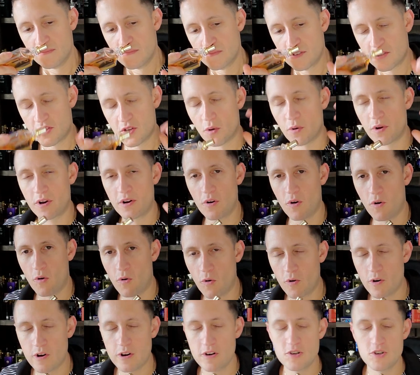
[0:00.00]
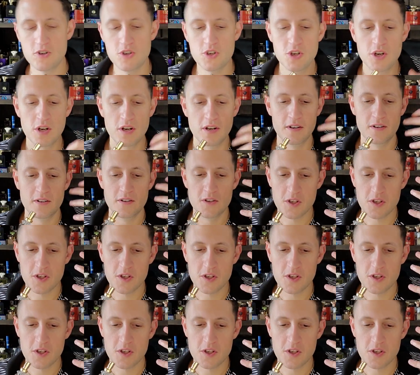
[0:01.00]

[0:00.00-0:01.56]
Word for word: So an orange,